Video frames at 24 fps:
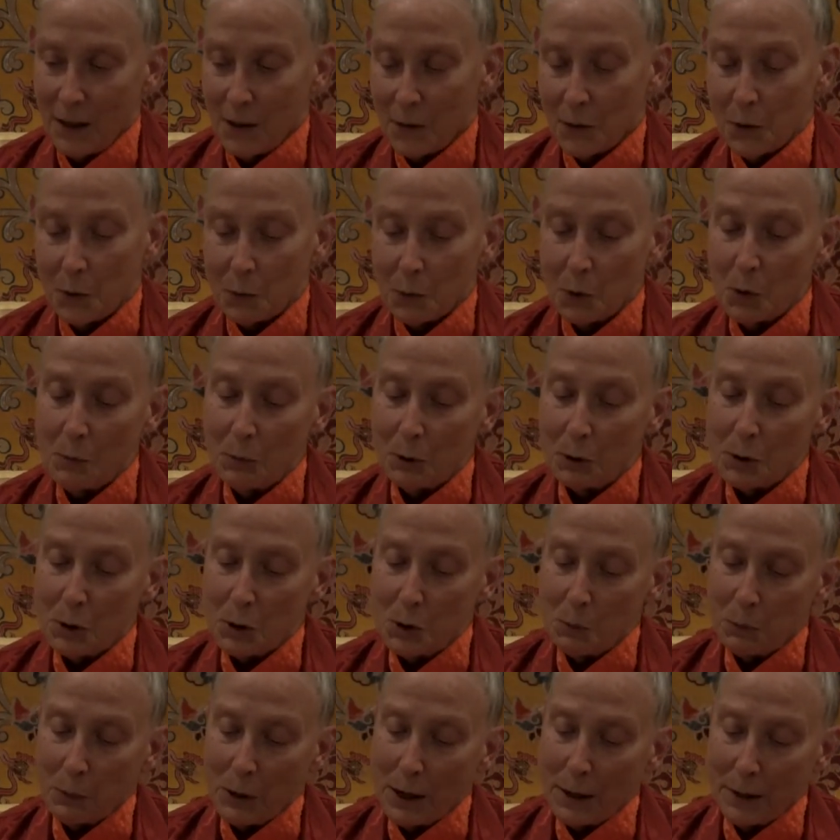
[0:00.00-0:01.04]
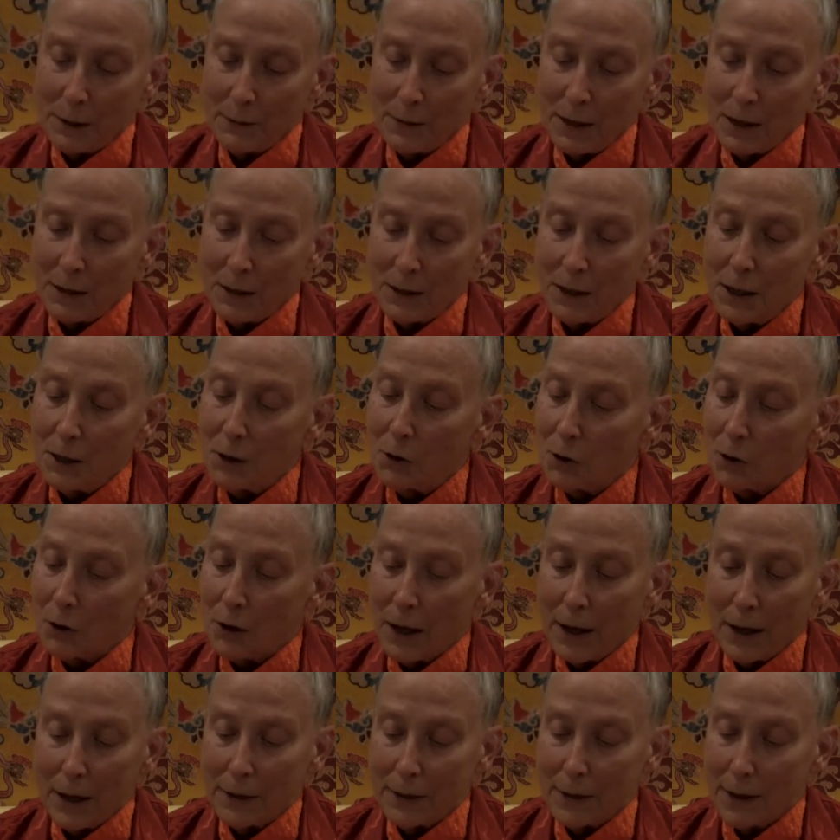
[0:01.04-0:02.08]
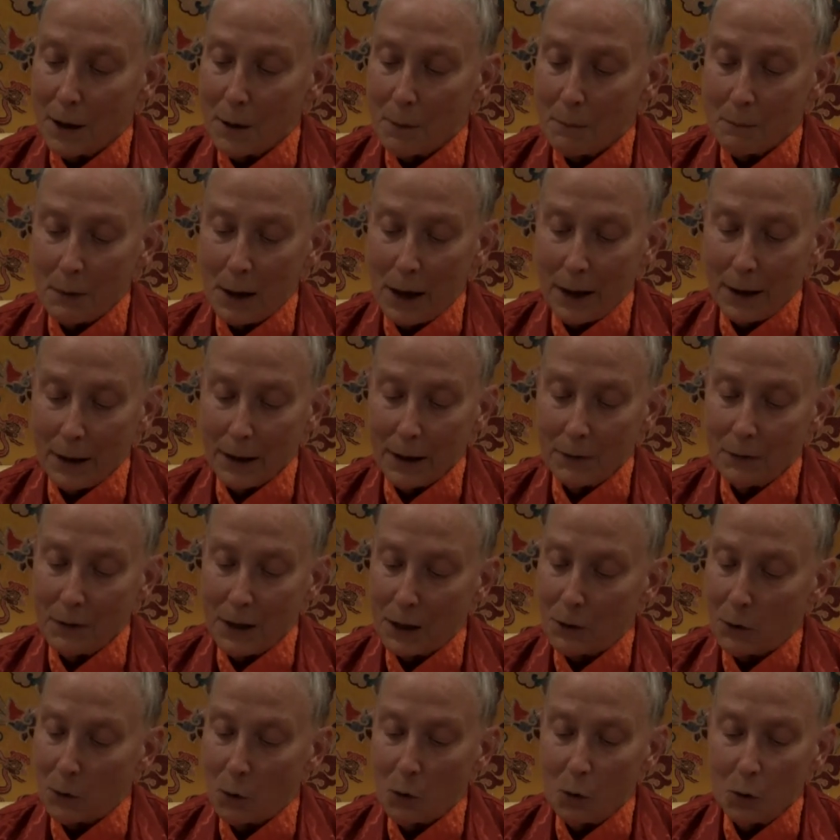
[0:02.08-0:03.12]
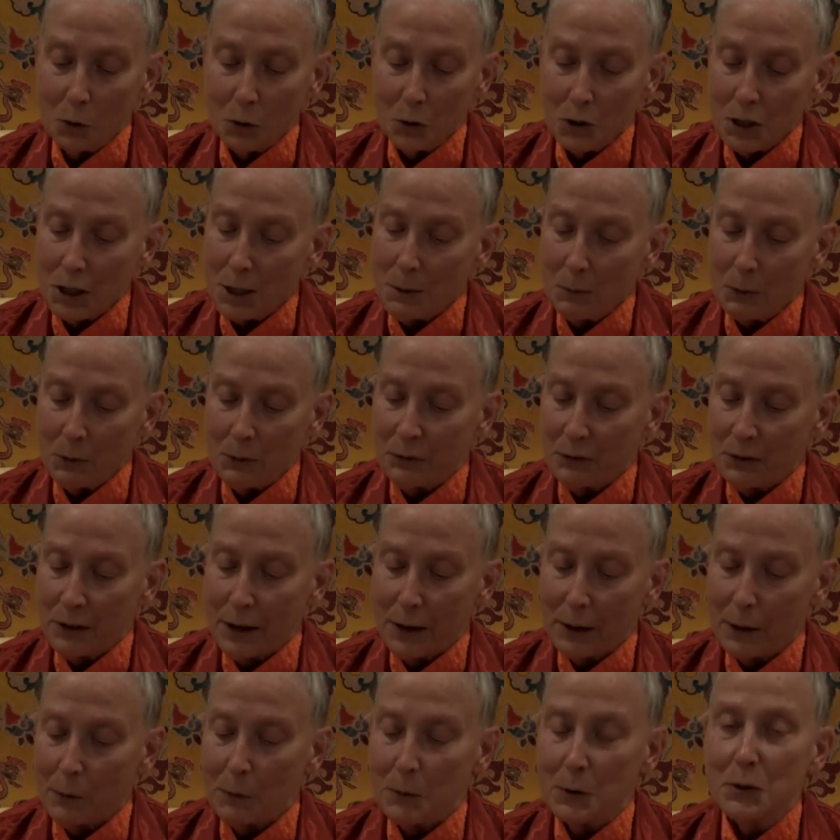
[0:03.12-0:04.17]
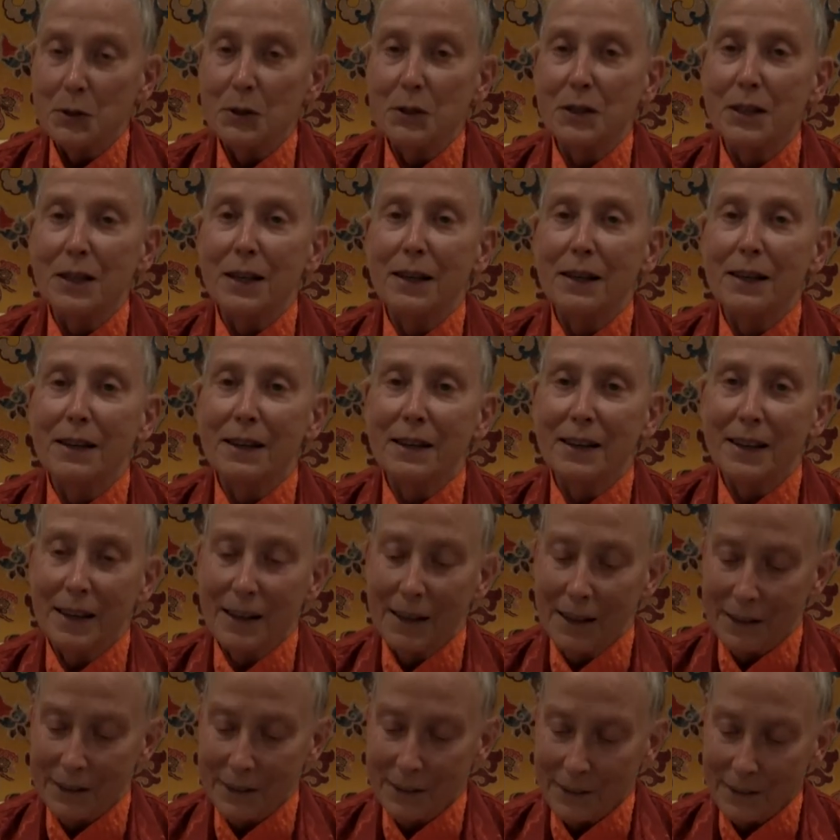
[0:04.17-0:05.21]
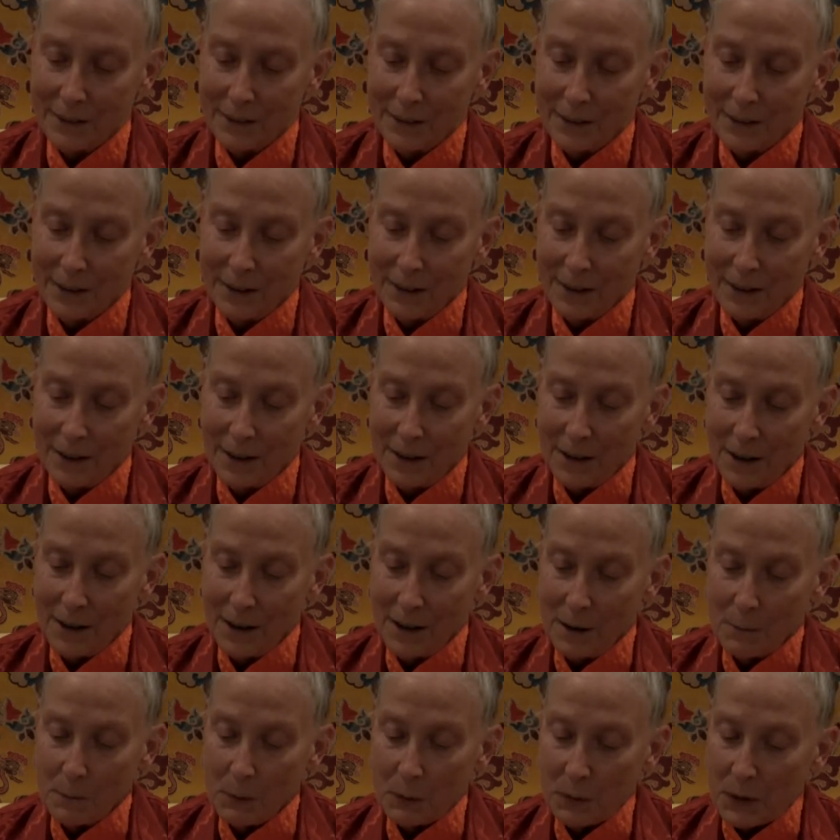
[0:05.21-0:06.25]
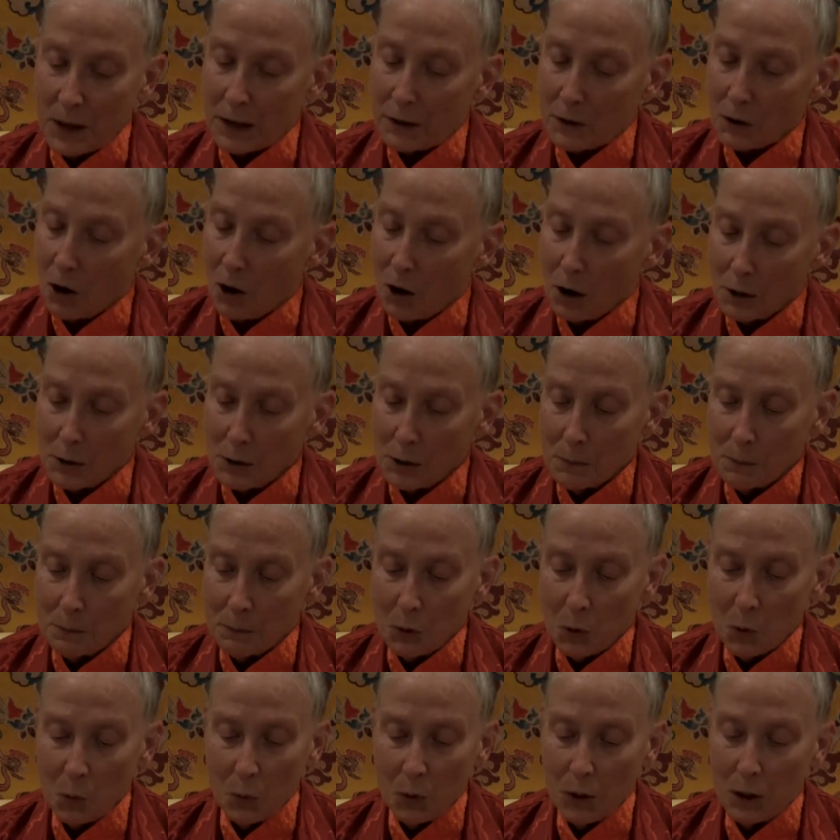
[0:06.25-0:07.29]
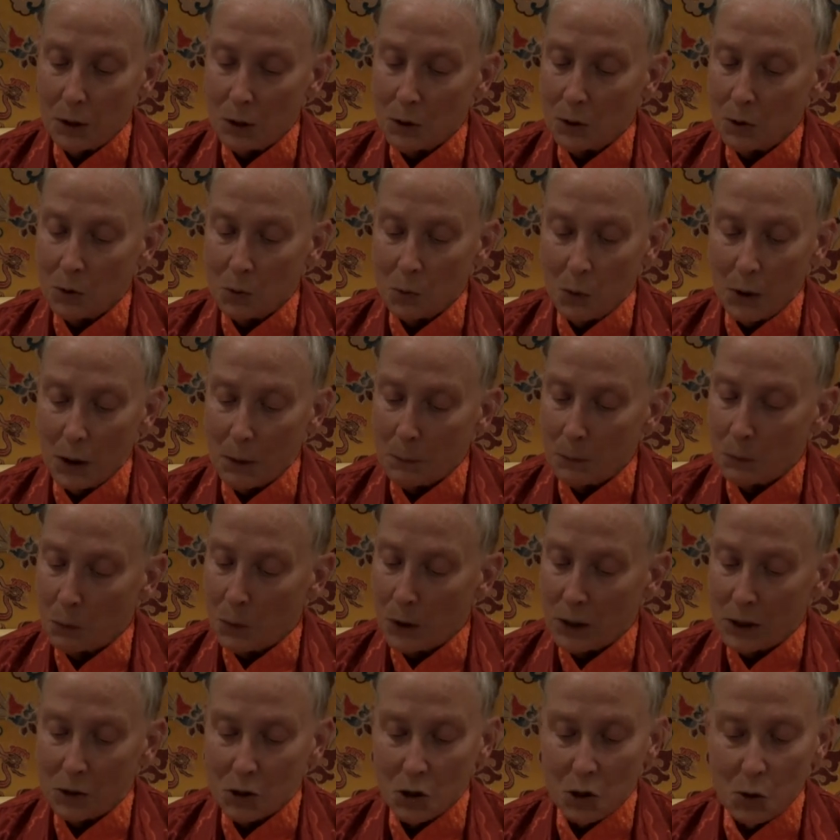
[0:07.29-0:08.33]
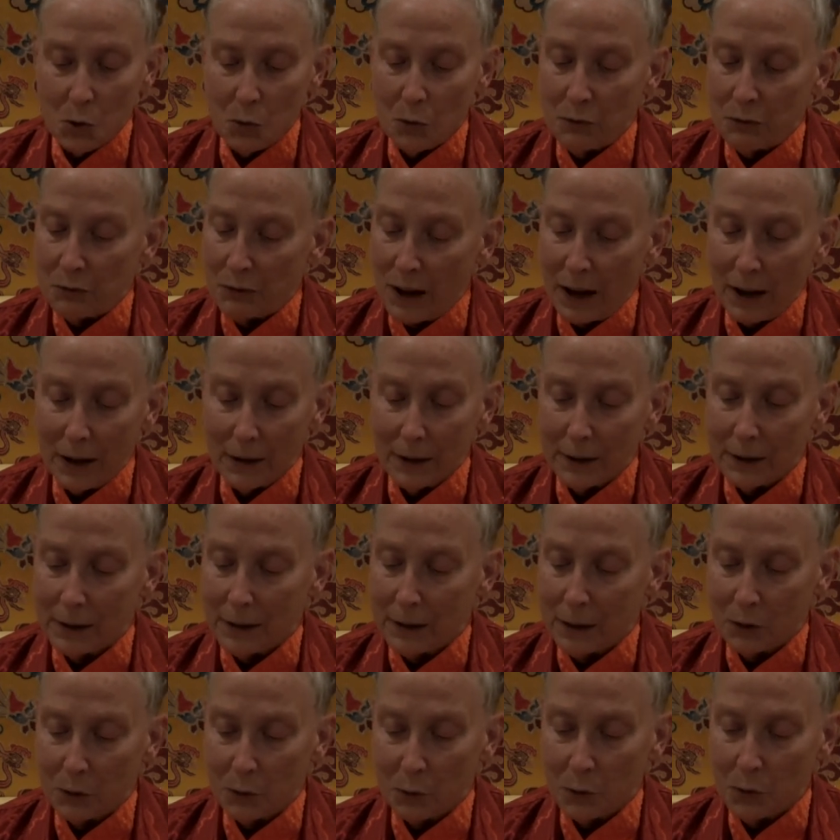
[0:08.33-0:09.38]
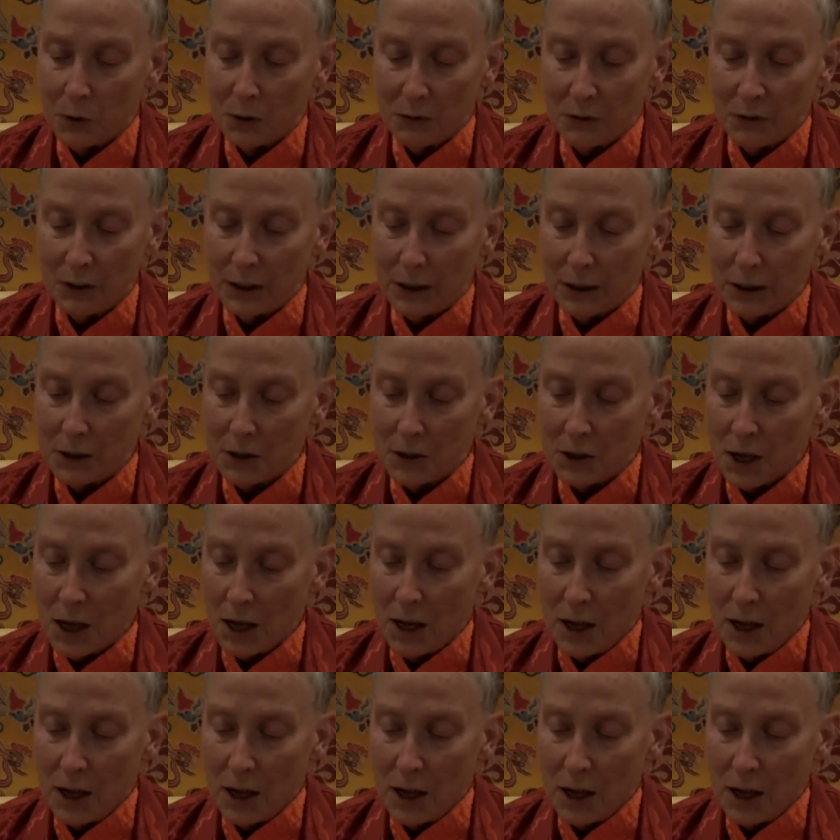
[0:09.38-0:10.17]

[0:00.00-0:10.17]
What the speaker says: The rumor spread that Igor had come back and that old Timofei was singing again. But that autumn the wind went so violently through the village